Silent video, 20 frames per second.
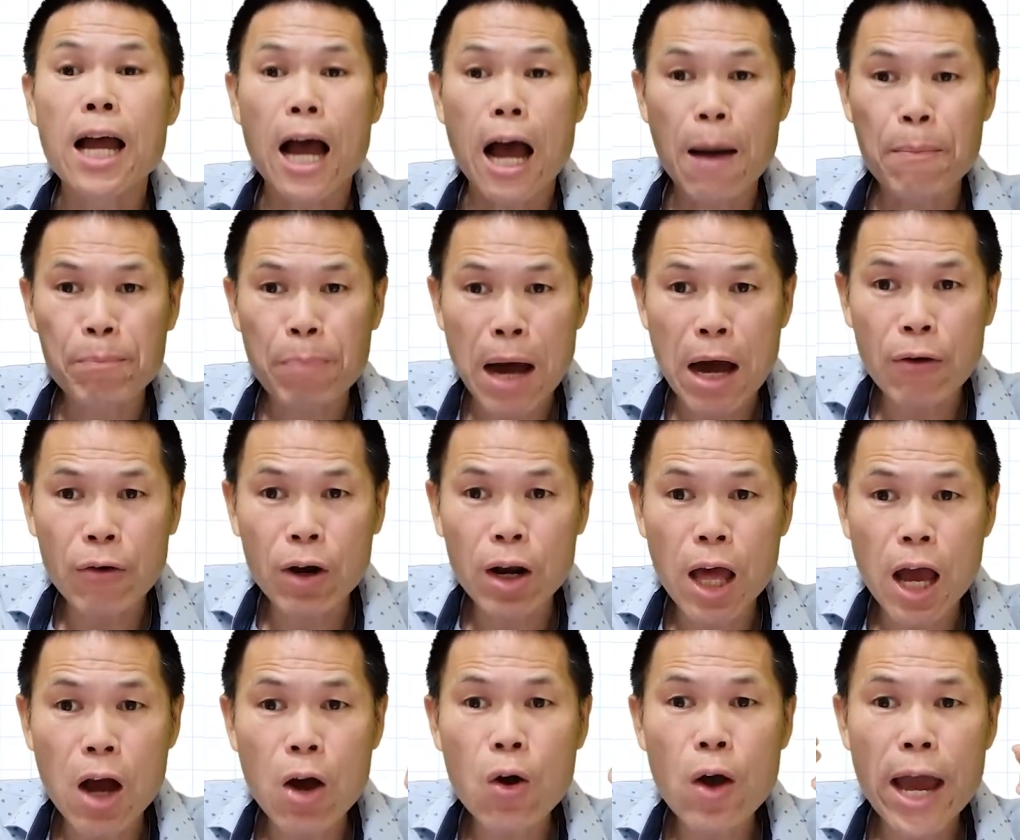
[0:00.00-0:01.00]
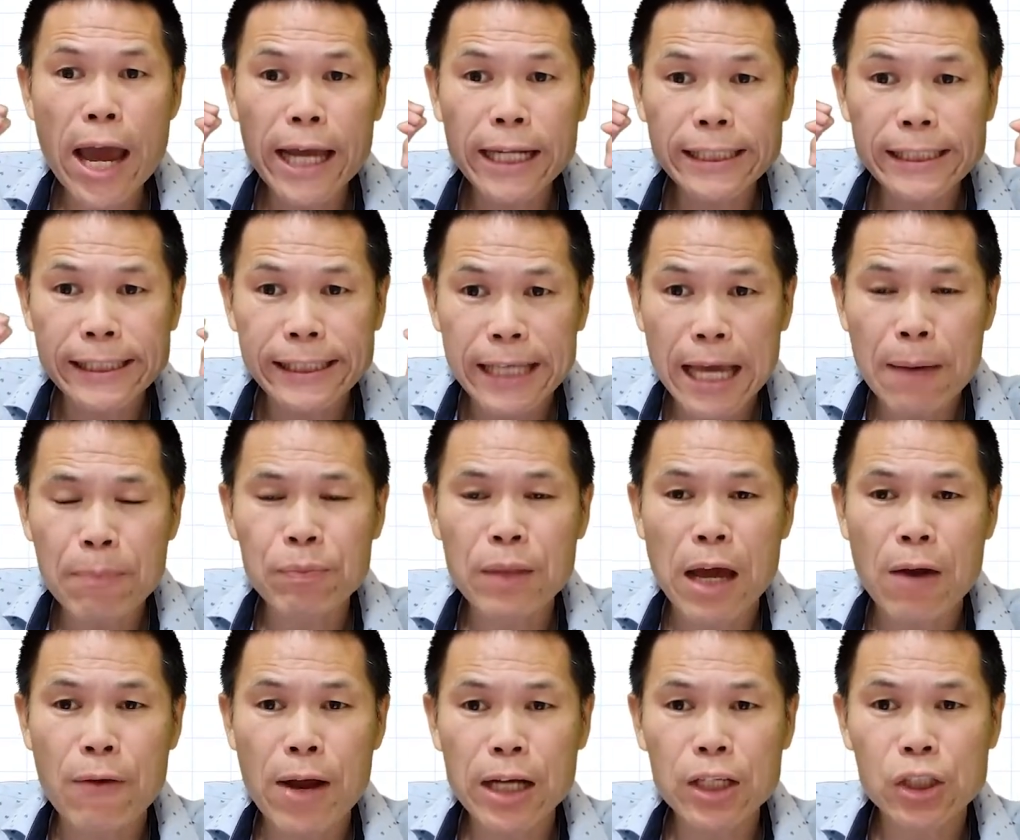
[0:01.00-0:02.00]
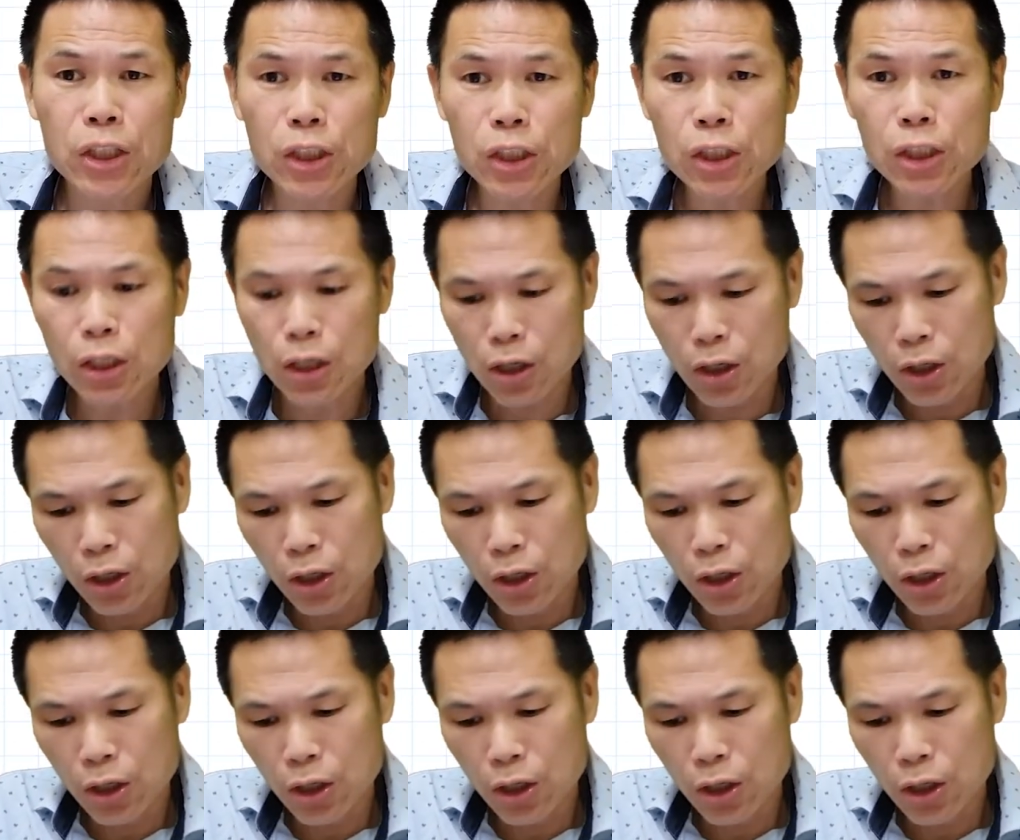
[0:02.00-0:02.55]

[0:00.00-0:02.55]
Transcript: are parallel and same directions,